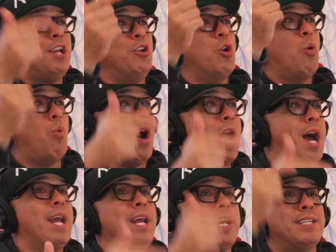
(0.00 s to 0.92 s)
And you know
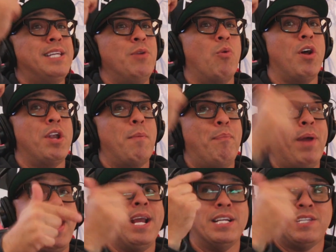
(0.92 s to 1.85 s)
why? Because he wanted to
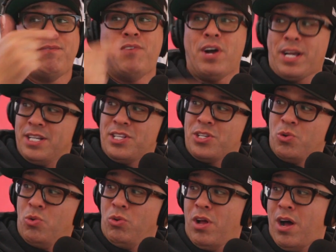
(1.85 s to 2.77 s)
pay his fucking
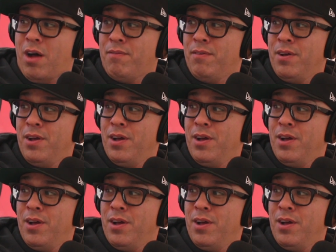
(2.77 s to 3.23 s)
school off